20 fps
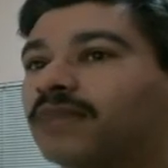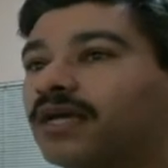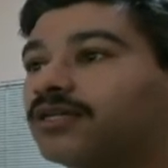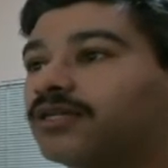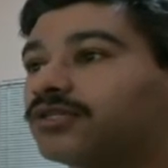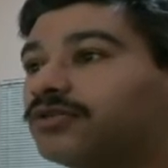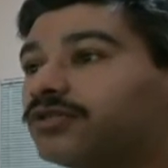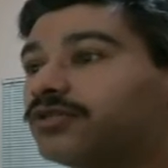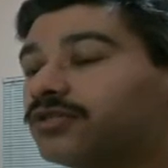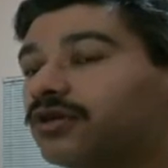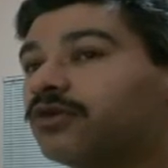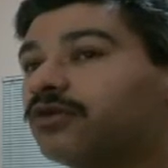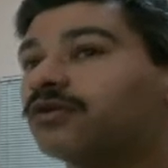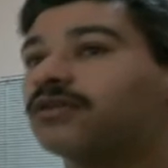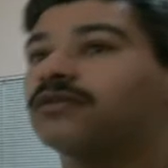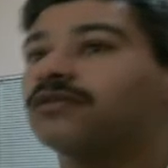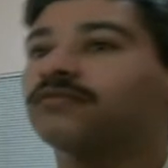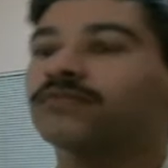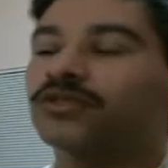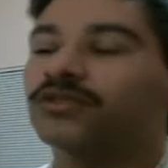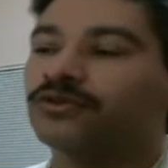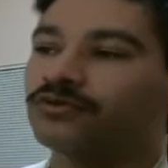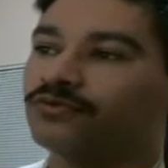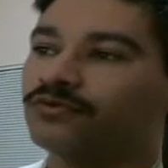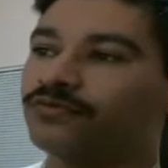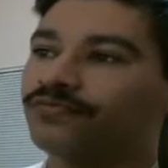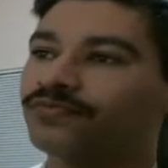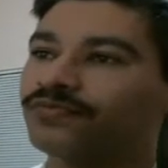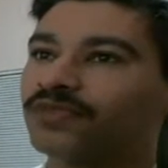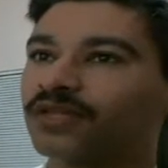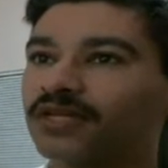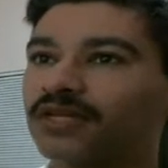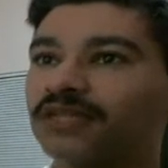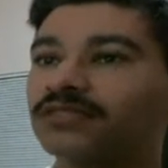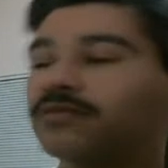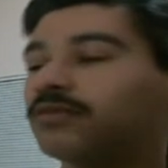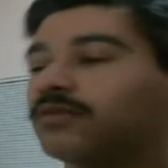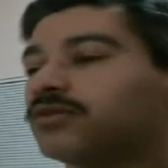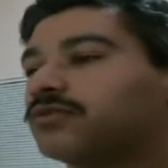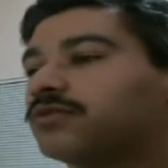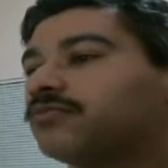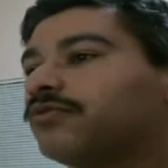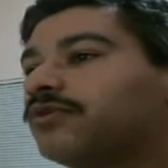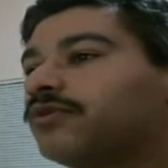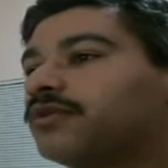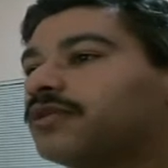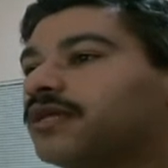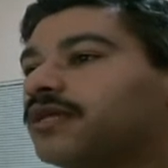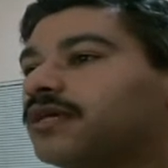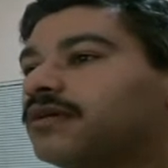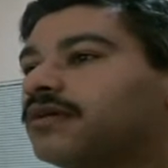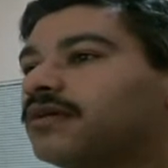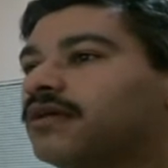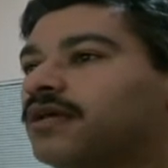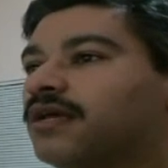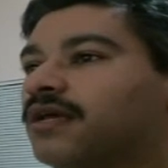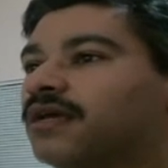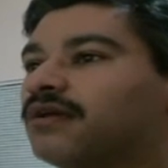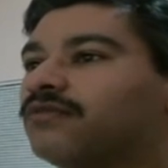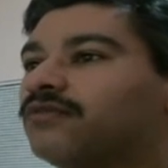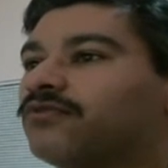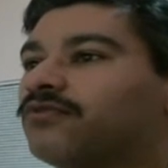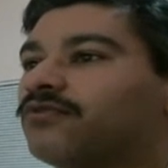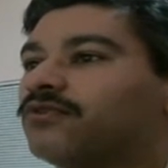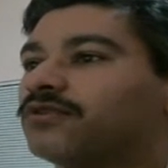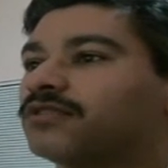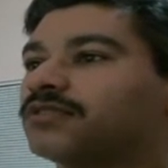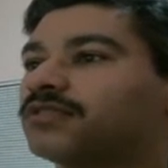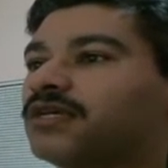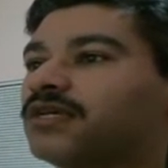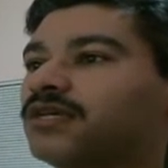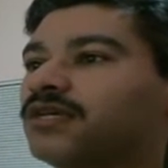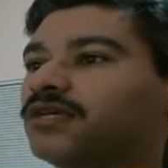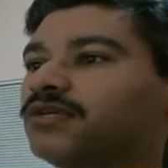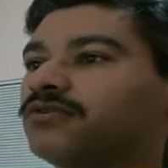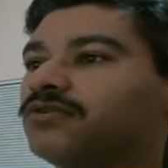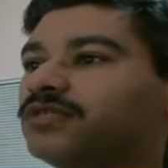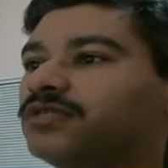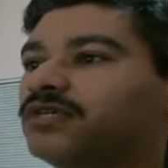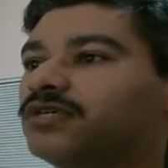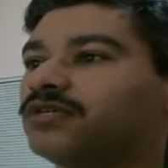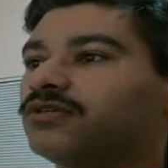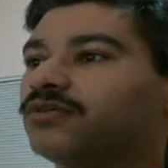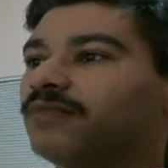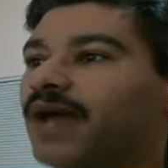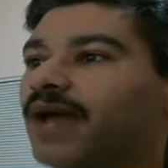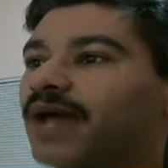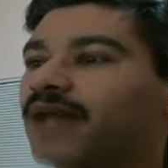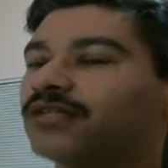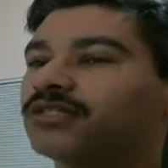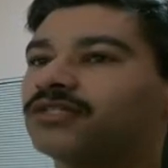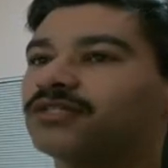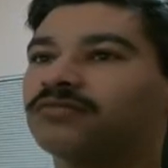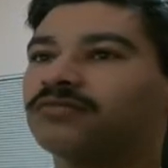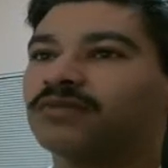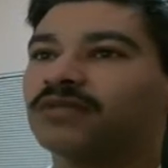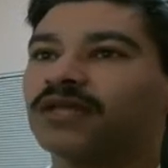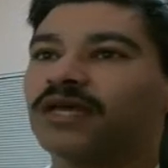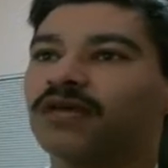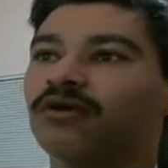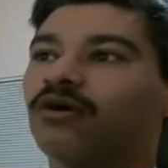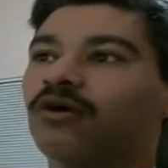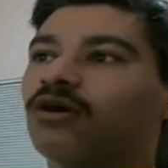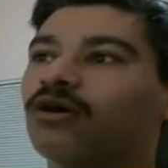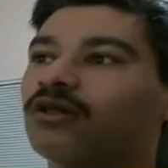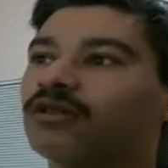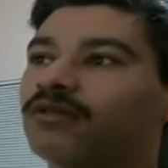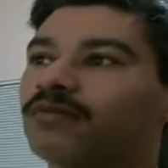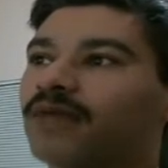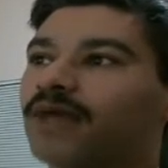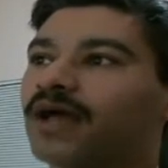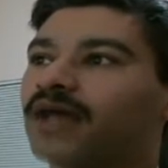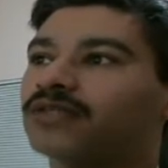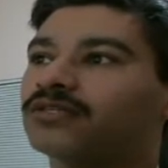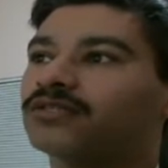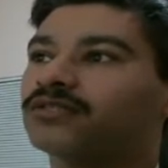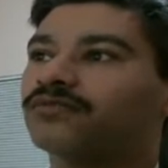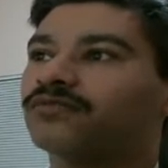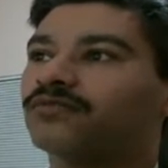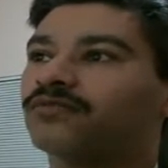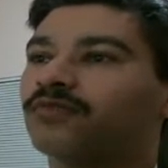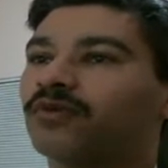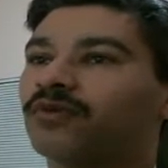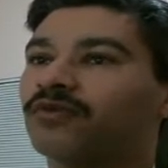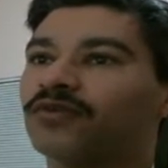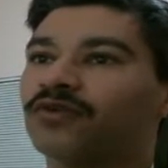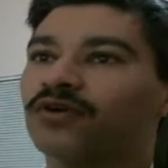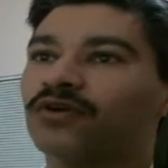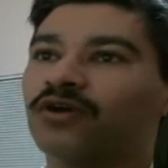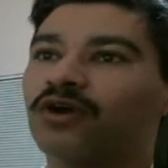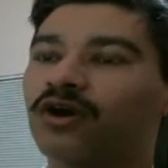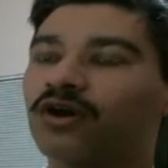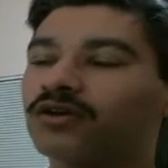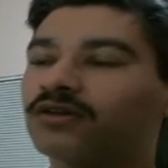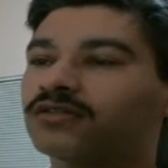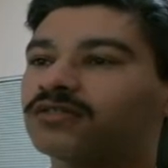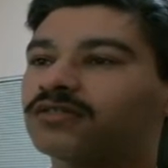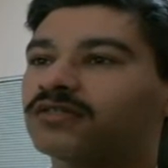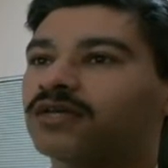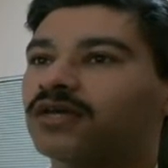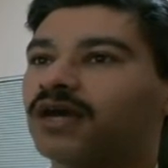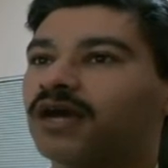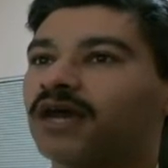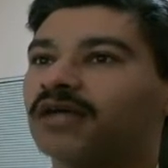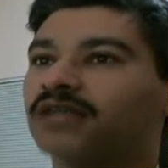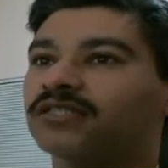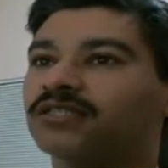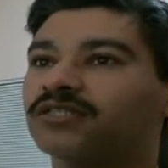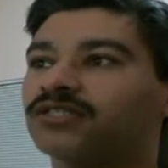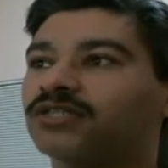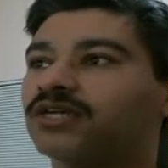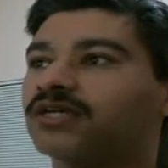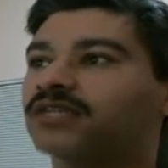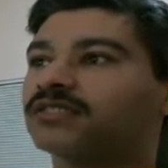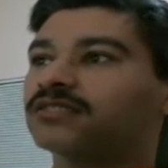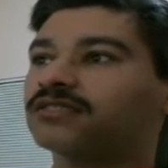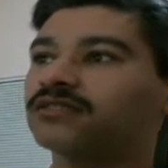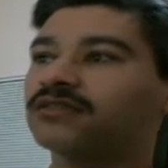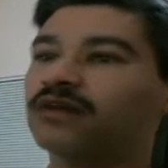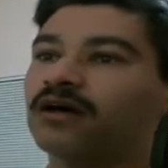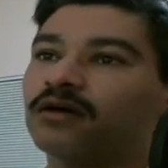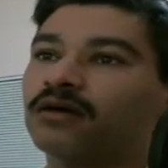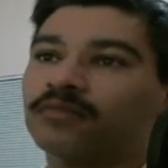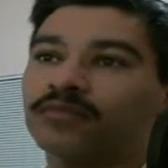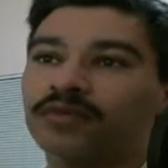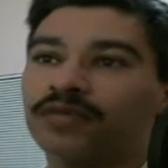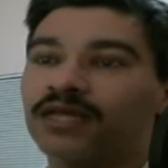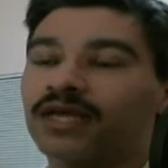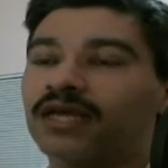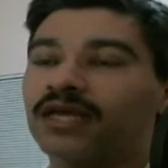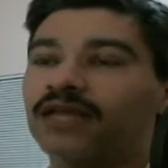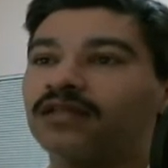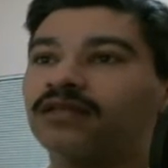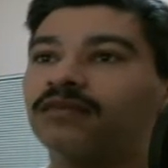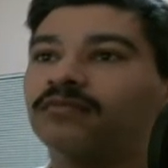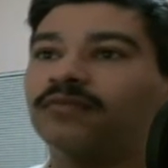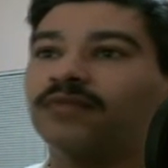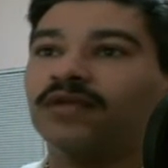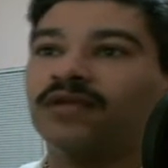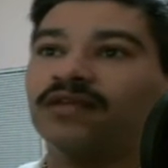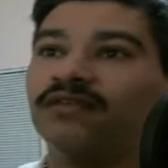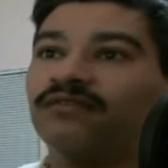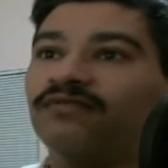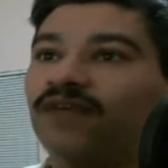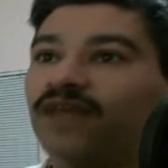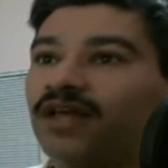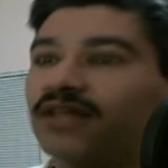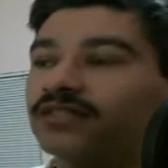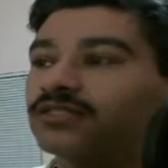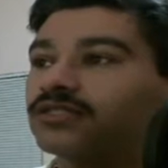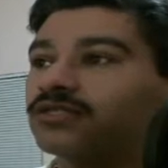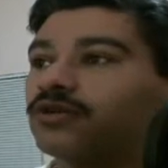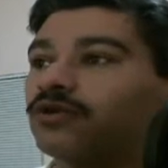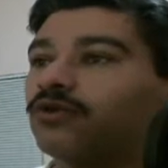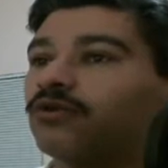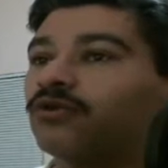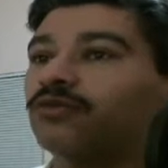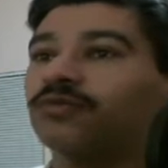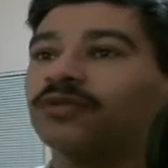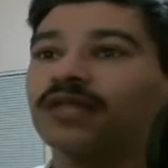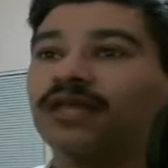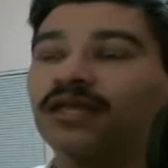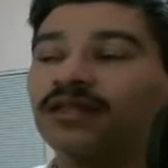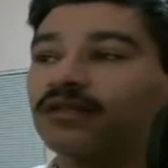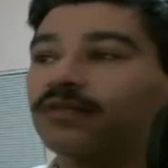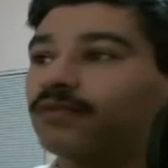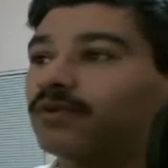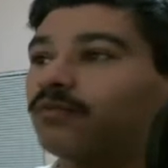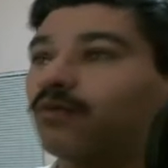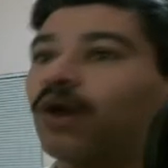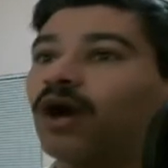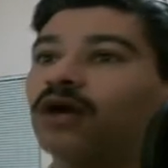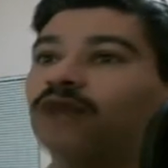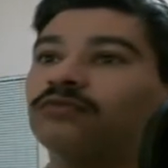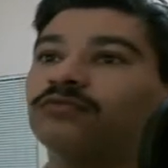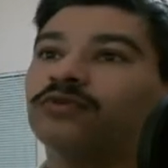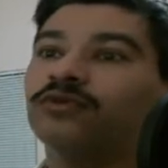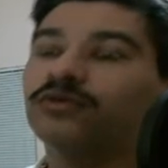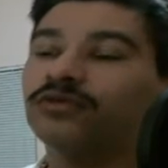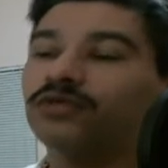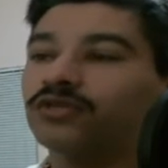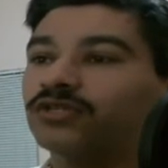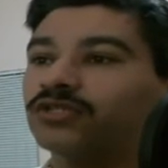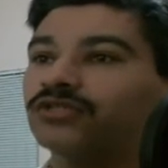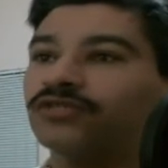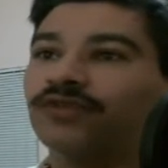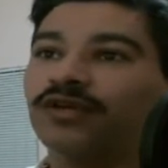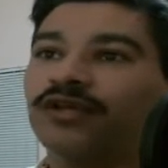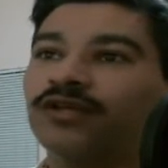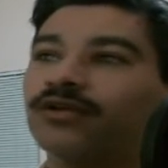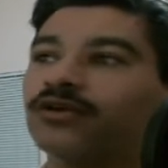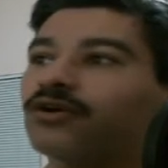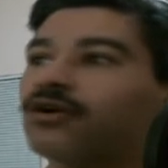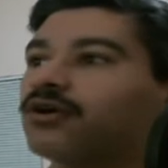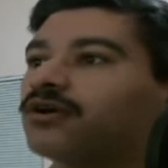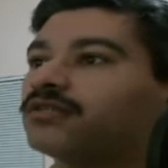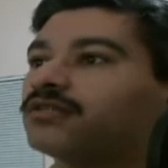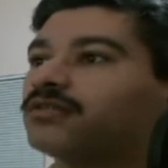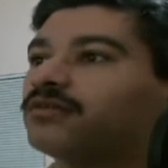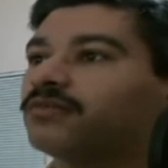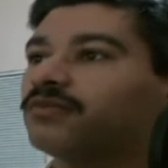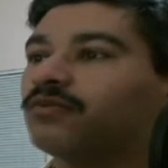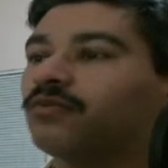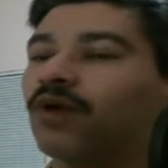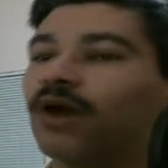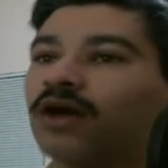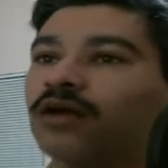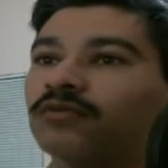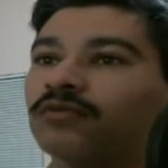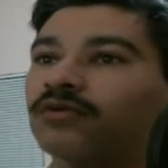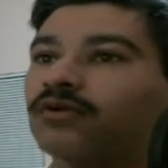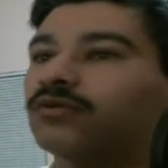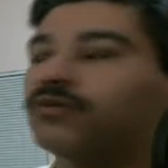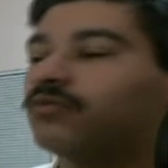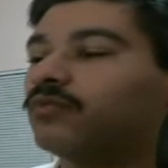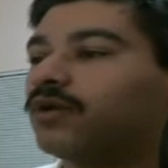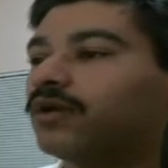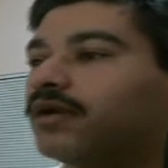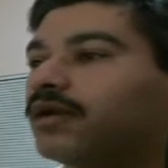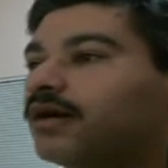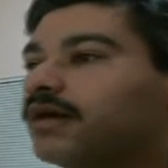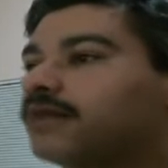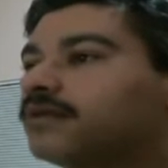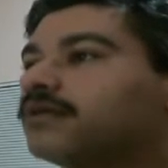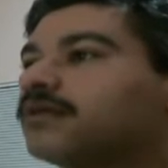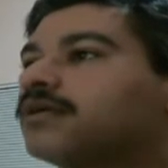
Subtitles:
Make sure you token them too. That's the most important thing. And of course, using your matches, play all your matches for both of your cards. I suggest playing them in events or playing them in wild mode. You could train your cards up in wild mode and whatnot.